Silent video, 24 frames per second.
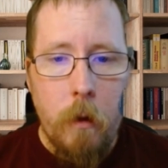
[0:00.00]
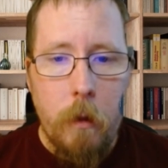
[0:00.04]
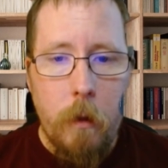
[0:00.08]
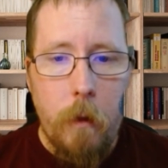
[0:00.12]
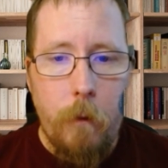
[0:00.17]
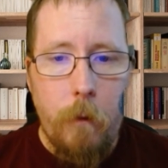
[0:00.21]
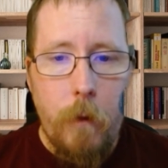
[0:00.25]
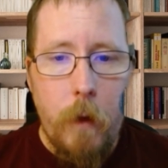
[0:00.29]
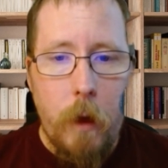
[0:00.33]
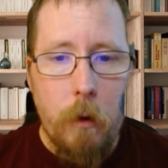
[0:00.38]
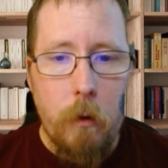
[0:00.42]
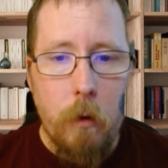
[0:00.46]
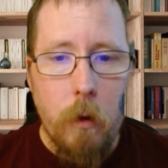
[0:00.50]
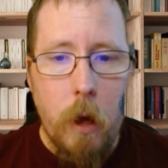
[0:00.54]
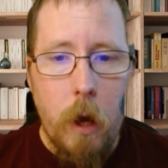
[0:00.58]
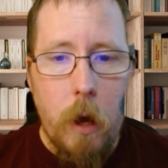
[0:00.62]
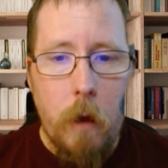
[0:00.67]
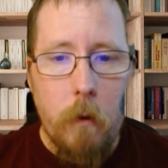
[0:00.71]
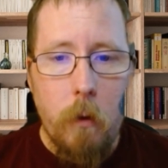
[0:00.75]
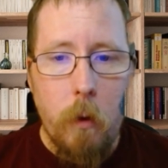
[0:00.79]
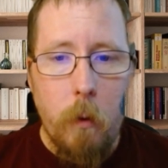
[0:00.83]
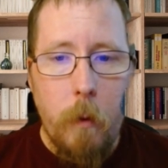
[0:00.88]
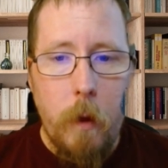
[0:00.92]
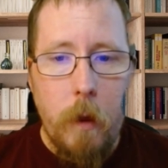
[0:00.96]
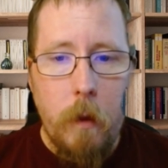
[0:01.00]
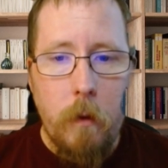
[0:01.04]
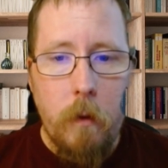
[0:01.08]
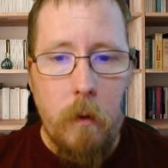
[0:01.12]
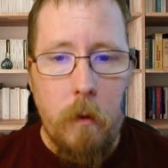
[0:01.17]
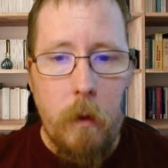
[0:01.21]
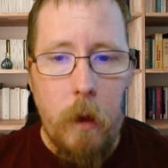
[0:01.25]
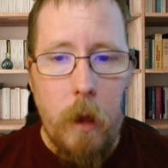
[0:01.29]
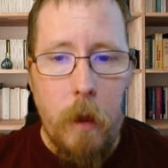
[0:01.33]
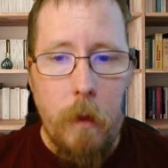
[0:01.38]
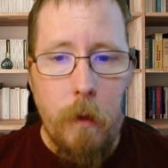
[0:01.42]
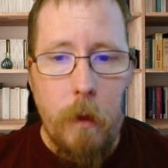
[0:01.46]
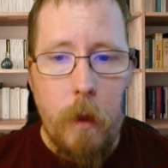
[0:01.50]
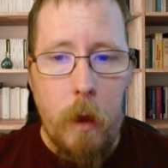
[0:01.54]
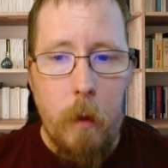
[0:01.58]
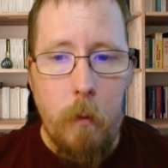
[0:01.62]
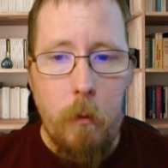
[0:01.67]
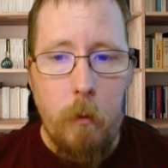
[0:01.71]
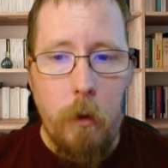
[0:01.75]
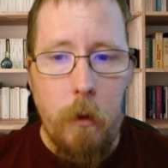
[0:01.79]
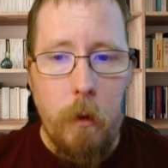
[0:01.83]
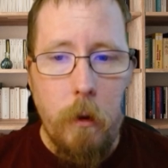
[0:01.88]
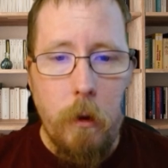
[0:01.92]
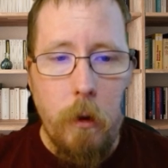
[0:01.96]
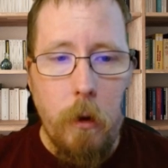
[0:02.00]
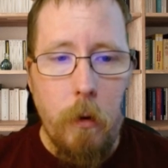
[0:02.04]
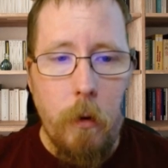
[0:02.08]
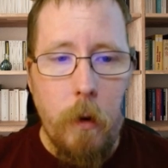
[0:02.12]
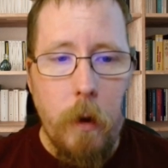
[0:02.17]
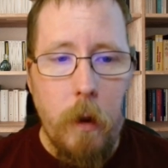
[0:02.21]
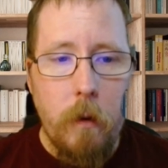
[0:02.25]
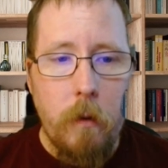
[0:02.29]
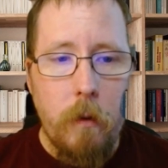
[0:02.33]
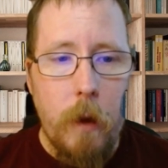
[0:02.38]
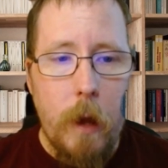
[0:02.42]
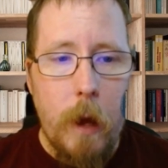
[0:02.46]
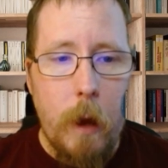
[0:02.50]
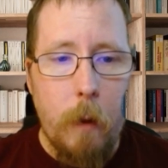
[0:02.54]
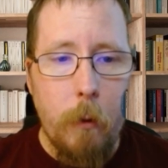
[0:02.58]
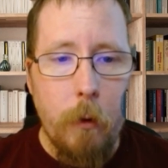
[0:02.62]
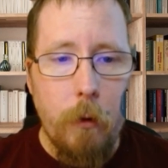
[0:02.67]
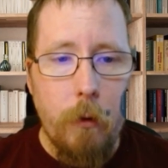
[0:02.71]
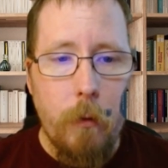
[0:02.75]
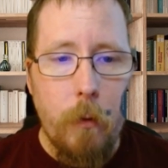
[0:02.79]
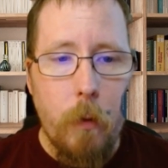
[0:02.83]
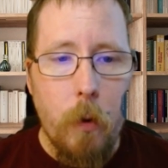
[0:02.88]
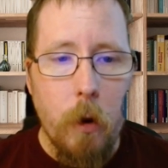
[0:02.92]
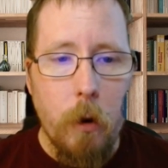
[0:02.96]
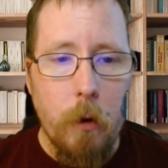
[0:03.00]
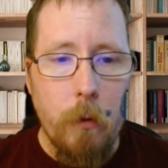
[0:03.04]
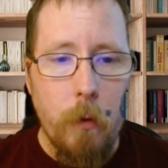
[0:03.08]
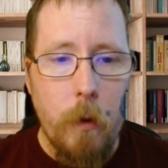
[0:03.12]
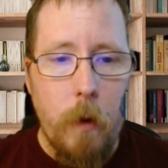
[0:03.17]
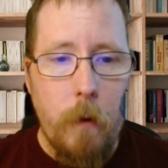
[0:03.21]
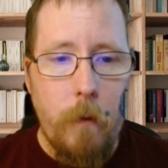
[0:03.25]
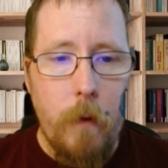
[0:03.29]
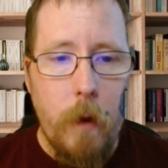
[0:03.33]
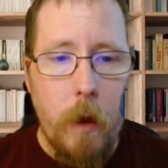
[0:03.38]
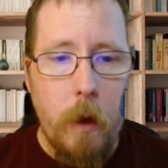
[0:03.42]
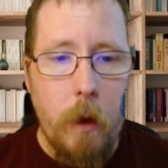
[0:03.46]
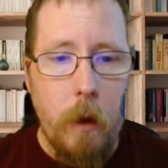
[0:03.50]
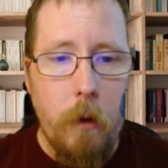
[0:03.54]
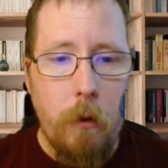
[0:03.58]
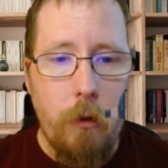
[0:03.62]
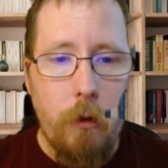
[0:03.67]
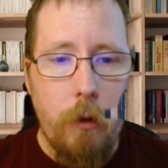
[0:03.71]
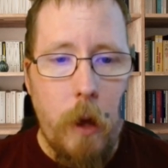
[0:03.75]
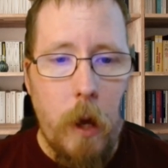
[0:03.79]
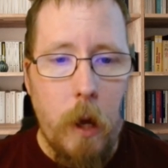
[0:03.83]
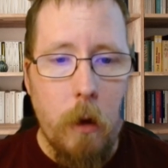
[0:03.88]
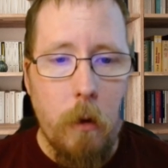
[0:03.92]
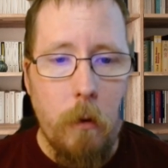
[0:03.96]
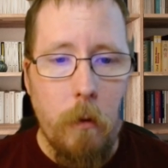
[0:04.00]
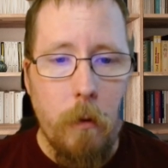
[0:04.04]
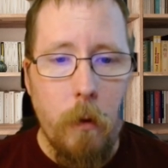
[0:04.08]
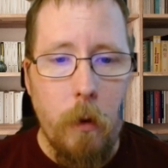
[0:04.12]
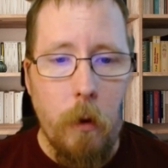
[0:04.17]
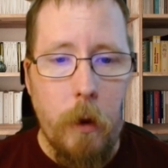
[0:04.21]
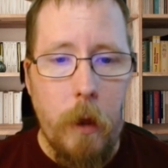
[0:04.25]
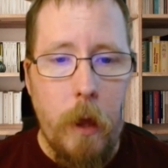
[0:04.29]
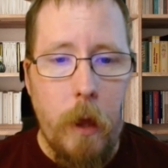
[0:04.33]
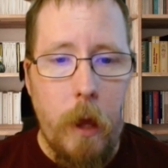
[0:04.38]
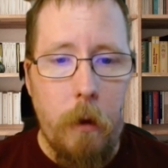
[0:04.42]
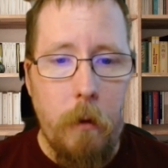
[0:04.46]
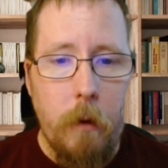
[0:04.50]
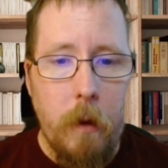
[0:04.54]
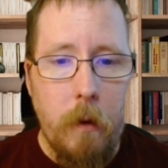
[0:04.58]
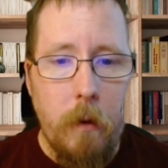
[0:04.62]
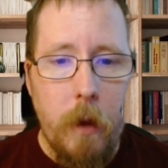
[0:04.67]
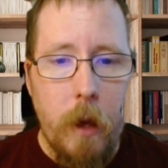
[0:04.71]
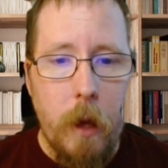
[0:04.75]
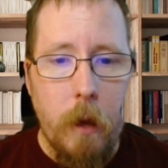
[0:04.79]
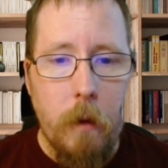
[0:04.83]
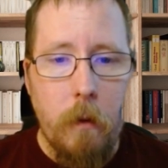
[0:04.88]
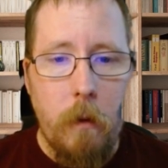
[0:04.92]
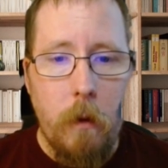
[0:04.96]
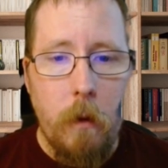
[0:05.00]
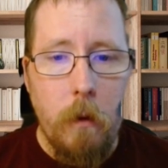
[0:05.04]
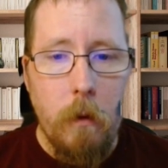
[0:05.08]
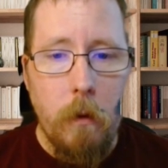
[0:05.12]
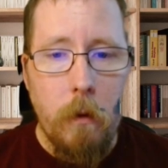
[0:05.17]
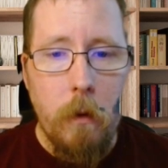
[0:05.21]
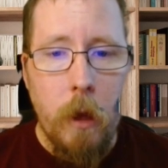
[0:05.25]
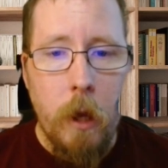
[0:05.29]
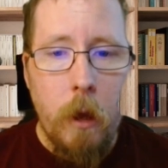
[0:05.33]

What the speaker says: The federal government sent them to the newly established Fort Griffin in Shackelford County, Texas,